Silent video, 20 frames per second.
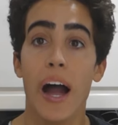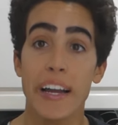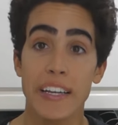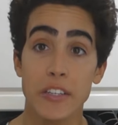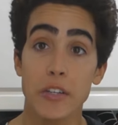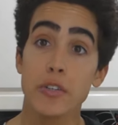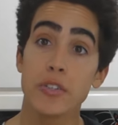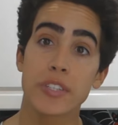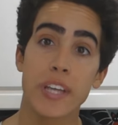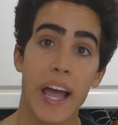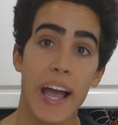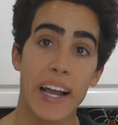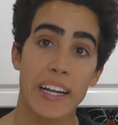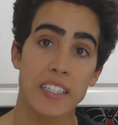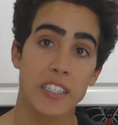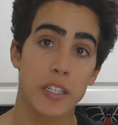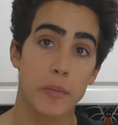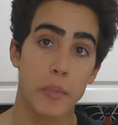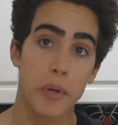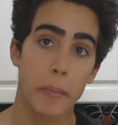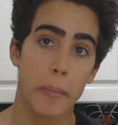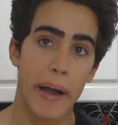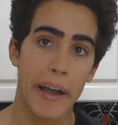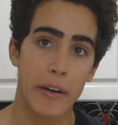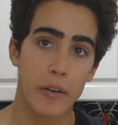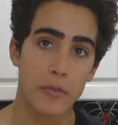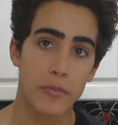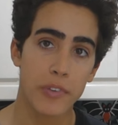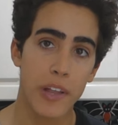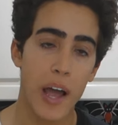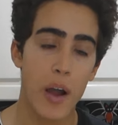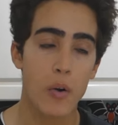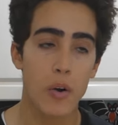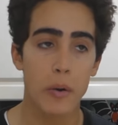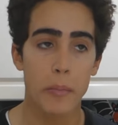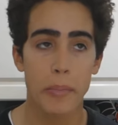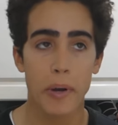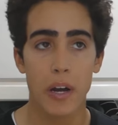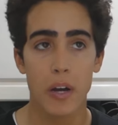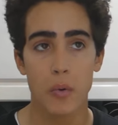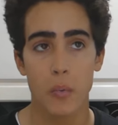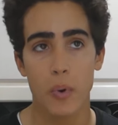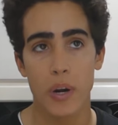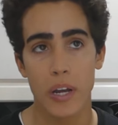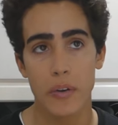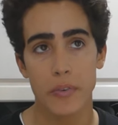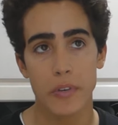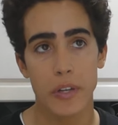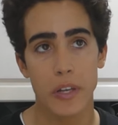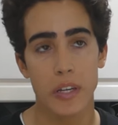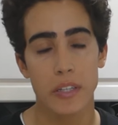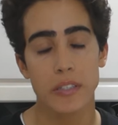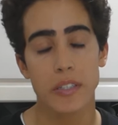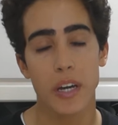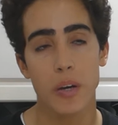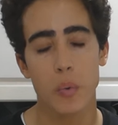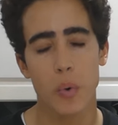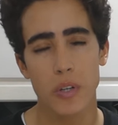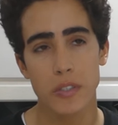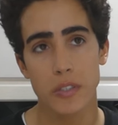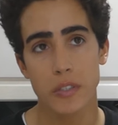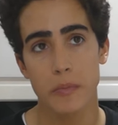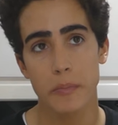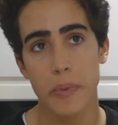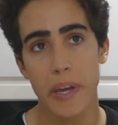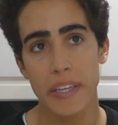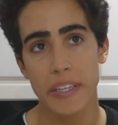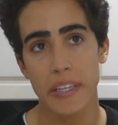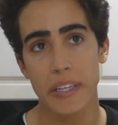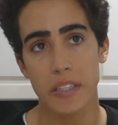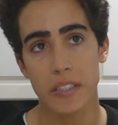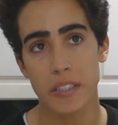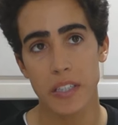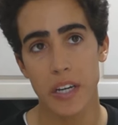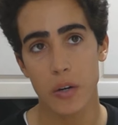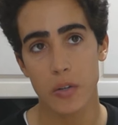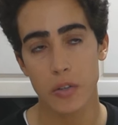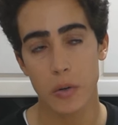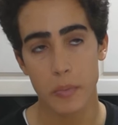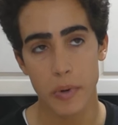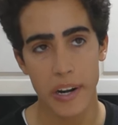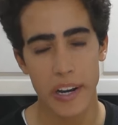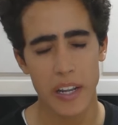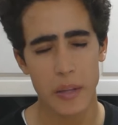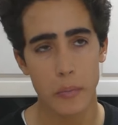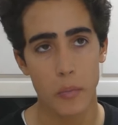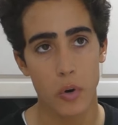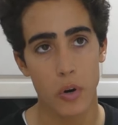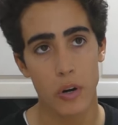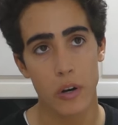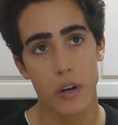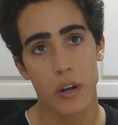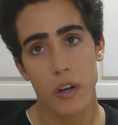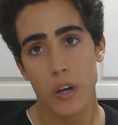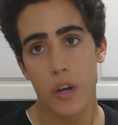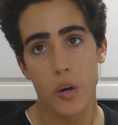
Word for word: I used to actually mill my own flour, but when I realized I wasn't making sourdough bread anymore,